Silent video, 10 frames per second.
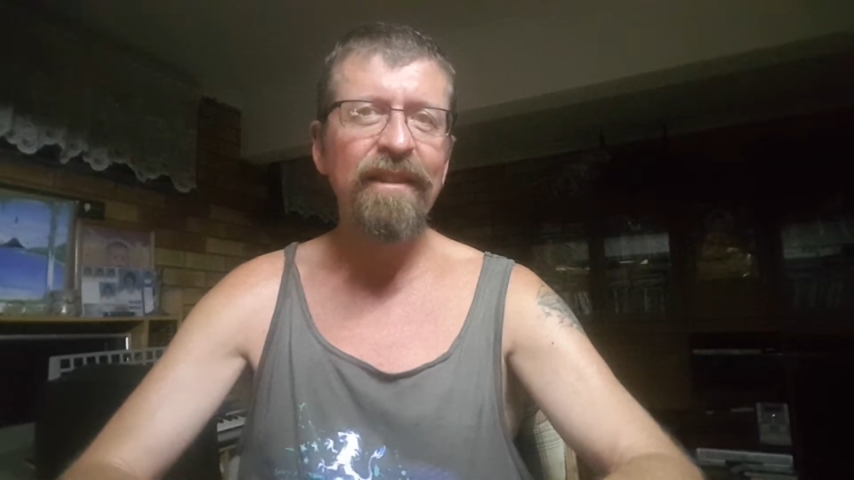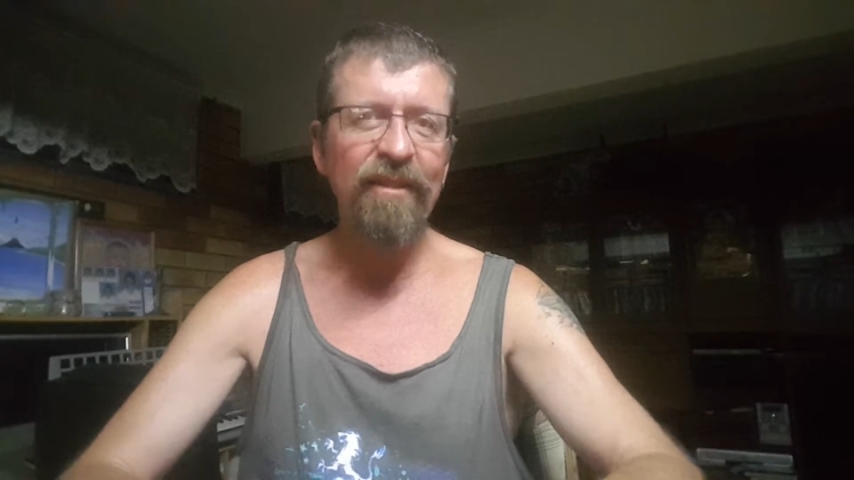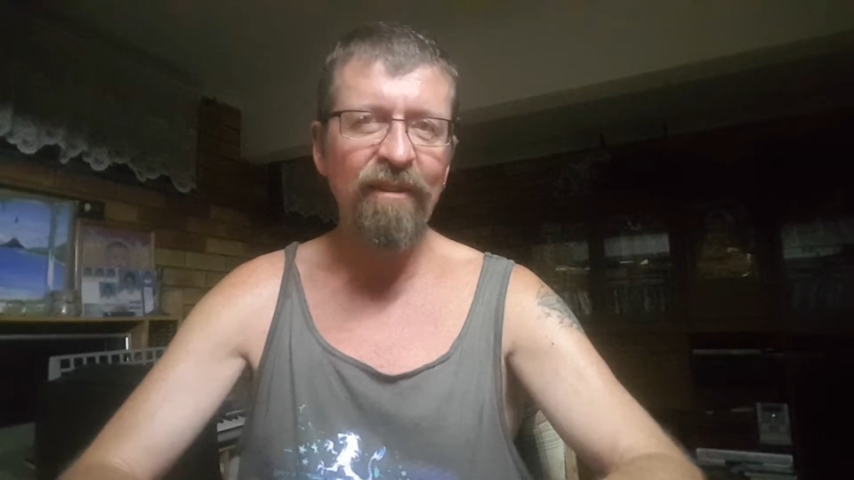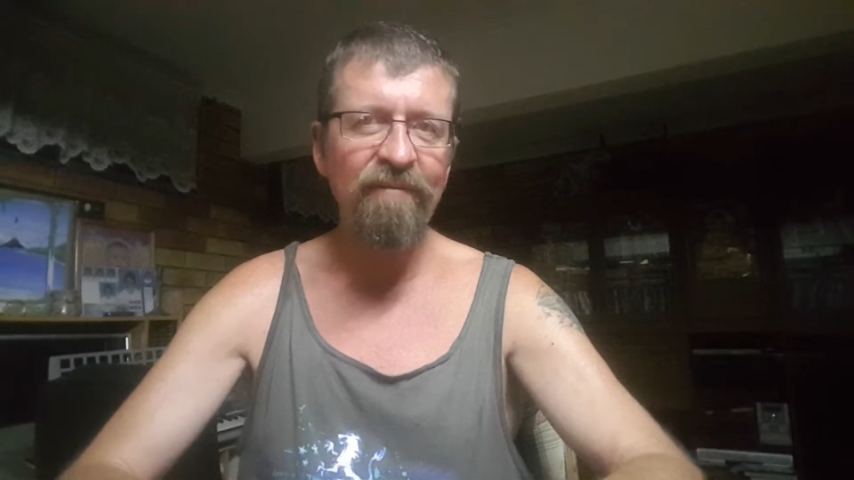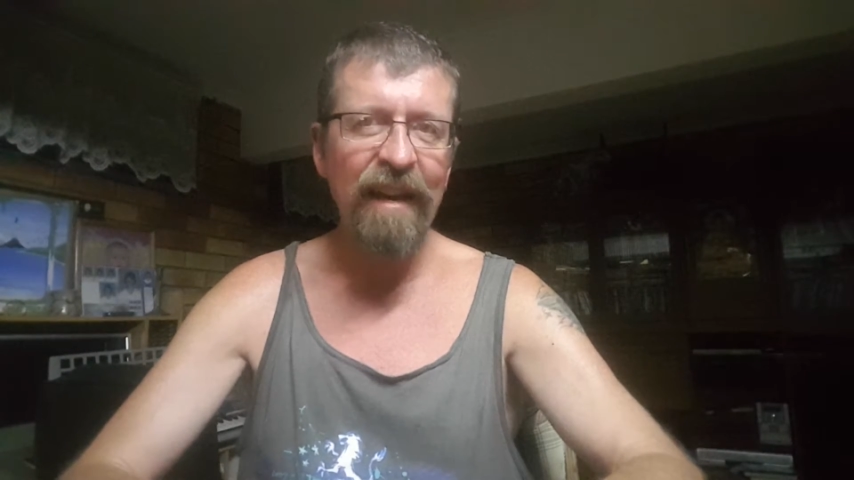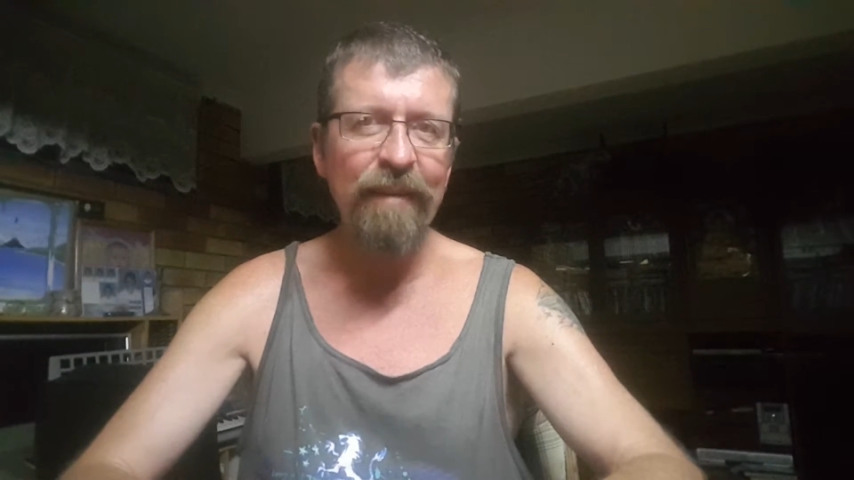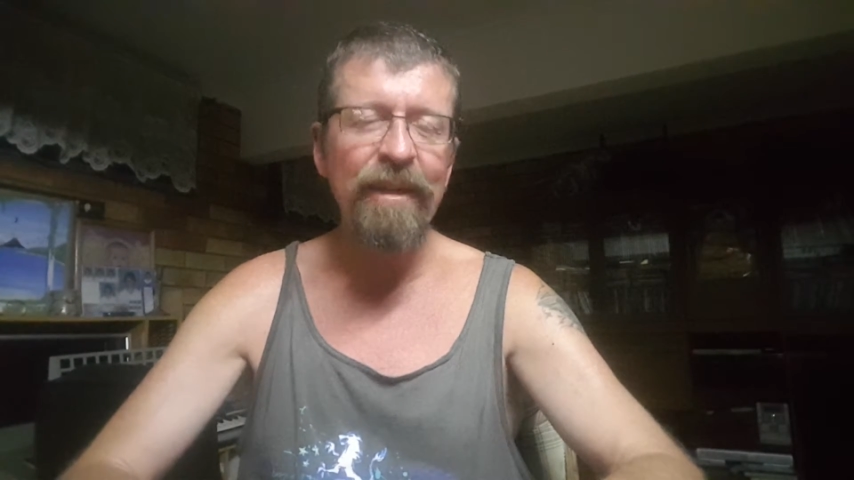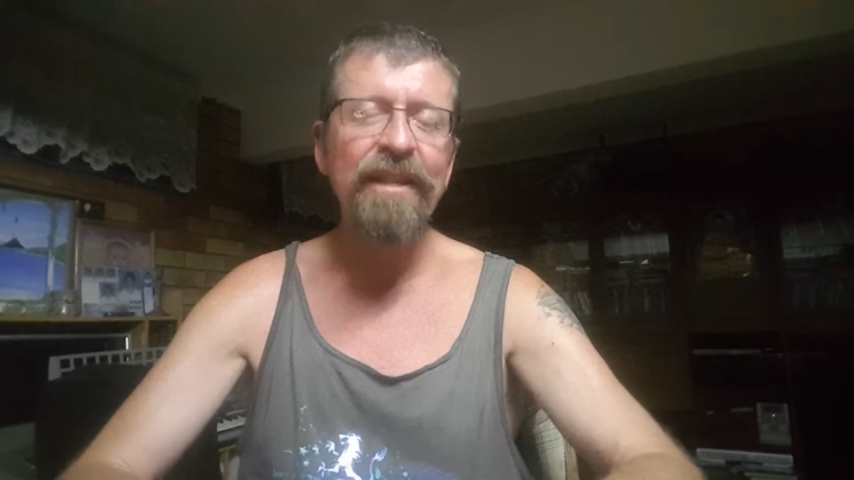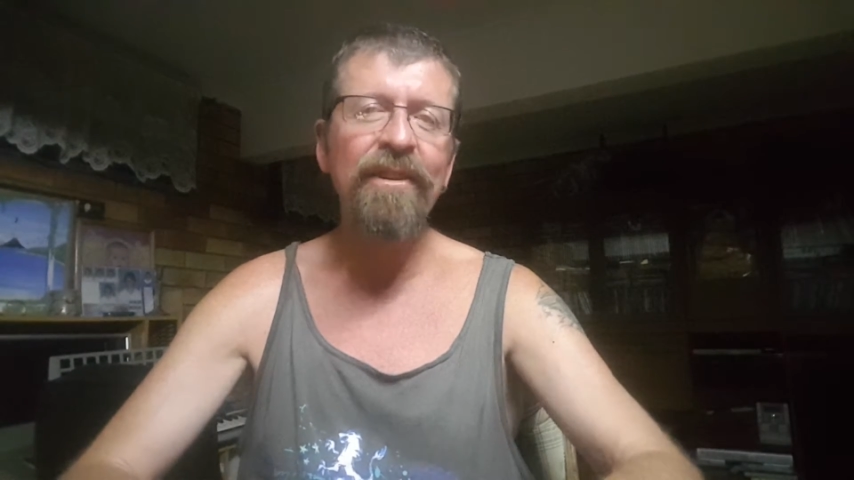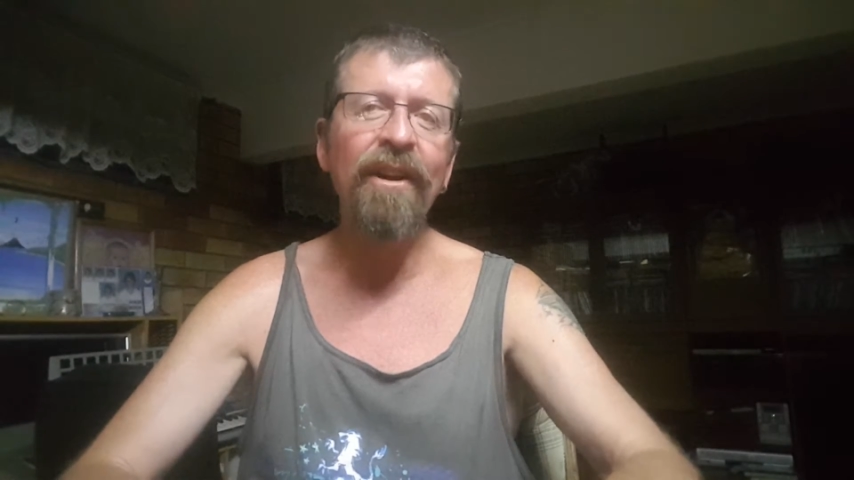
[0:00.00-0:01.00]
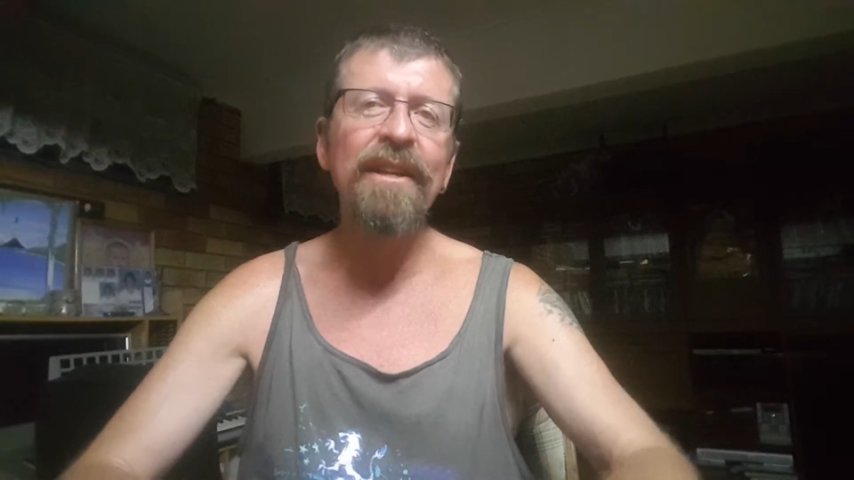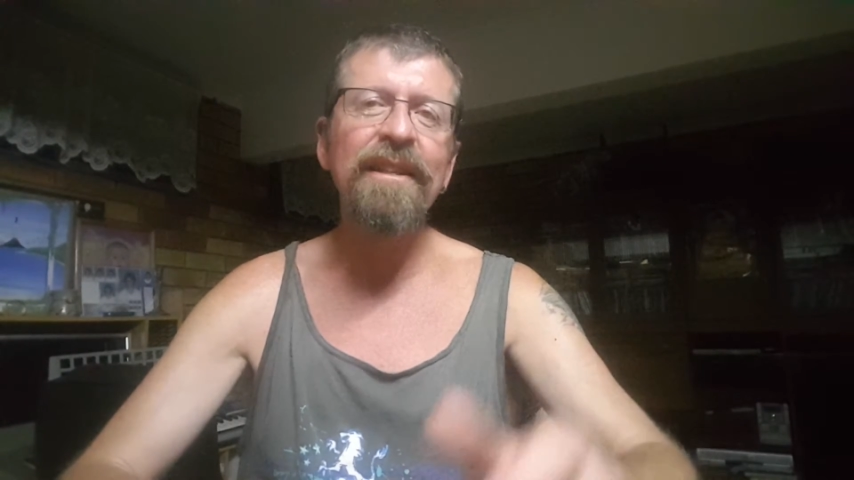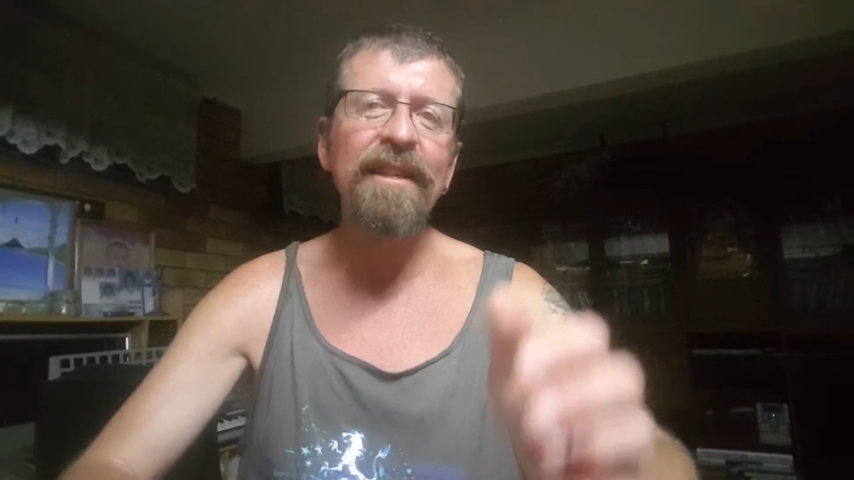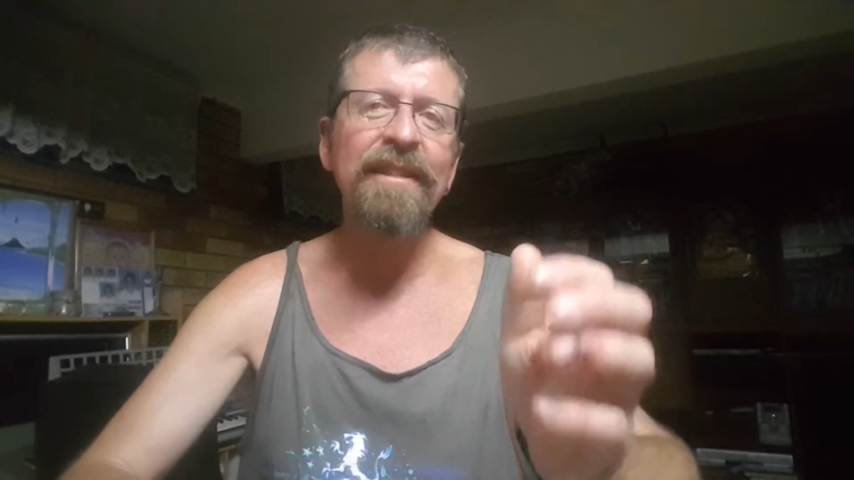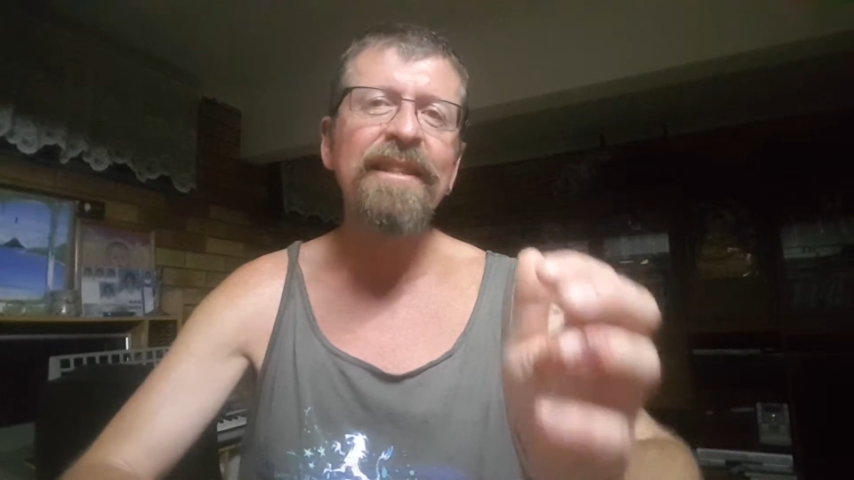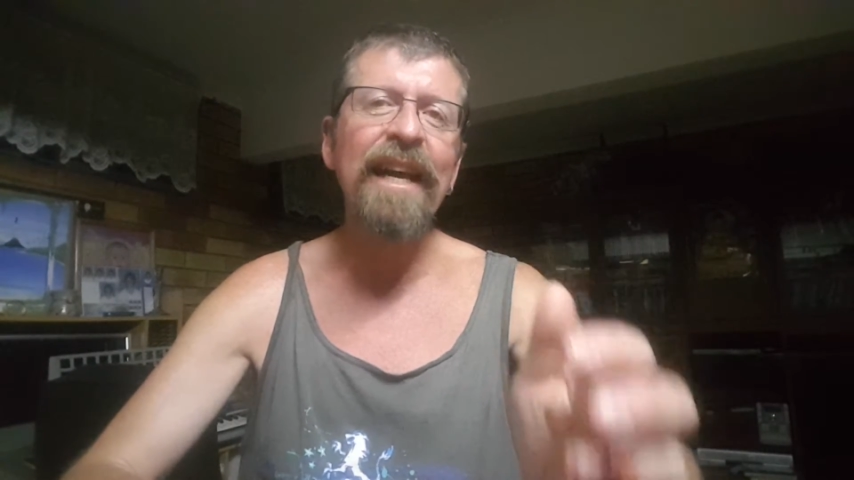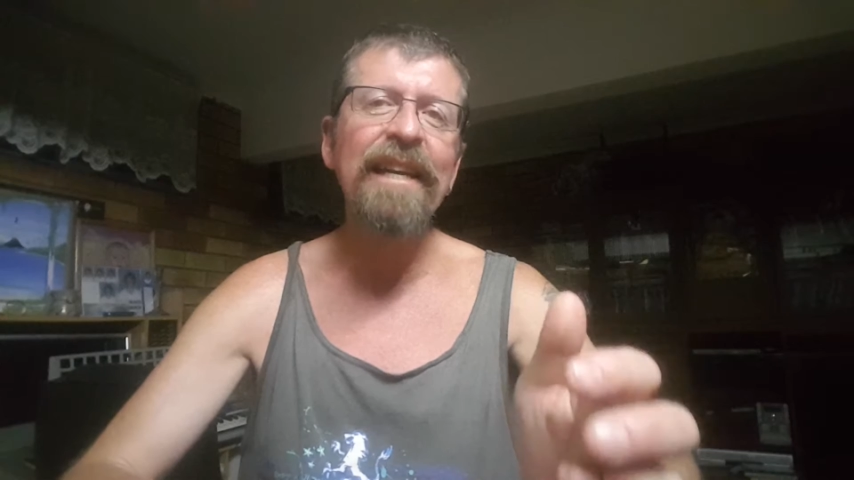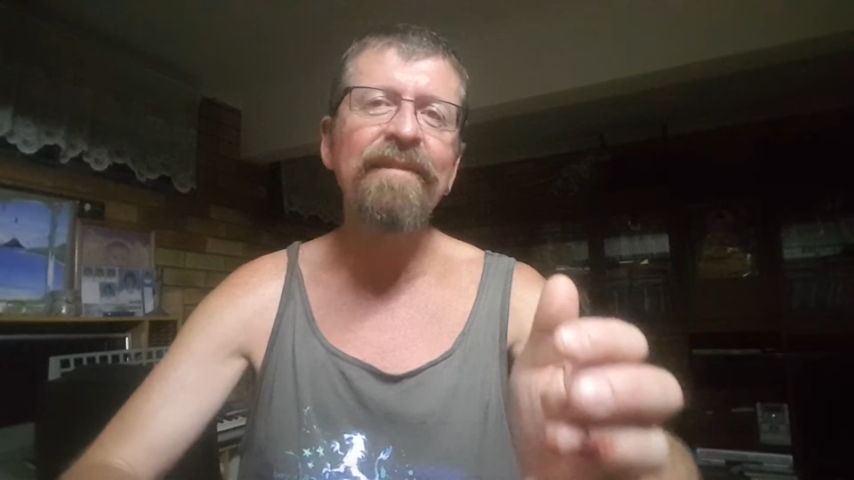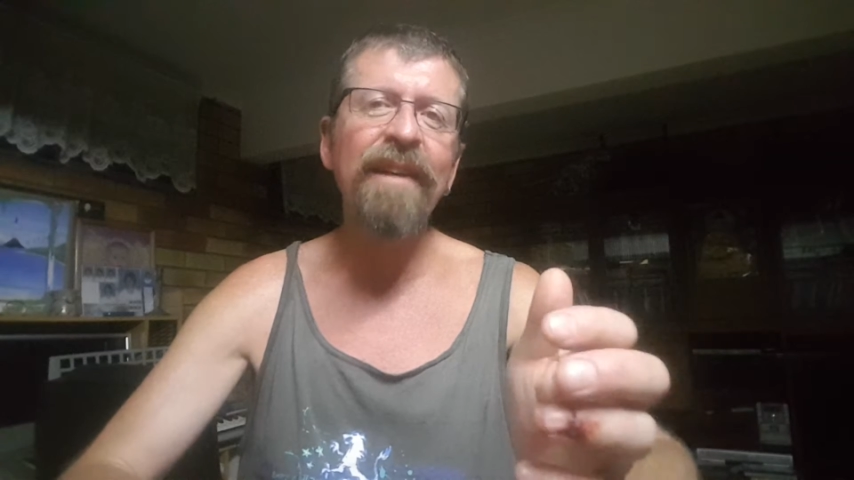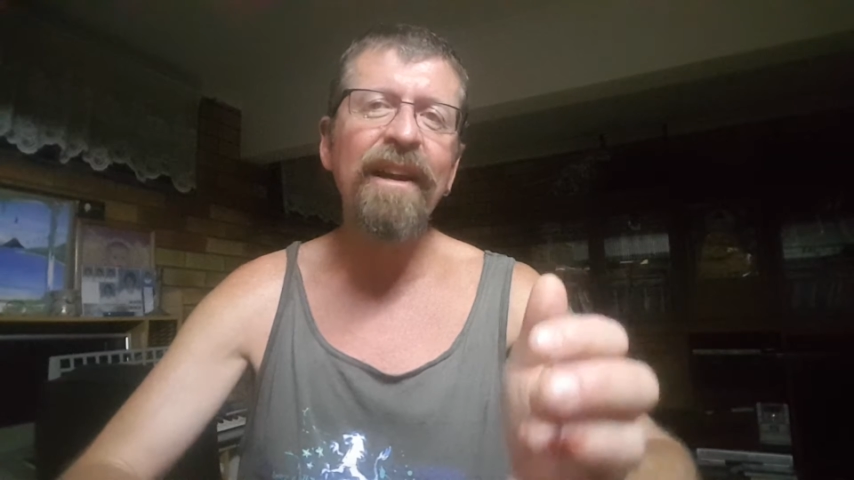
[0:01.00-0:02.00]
to a rabies shot to save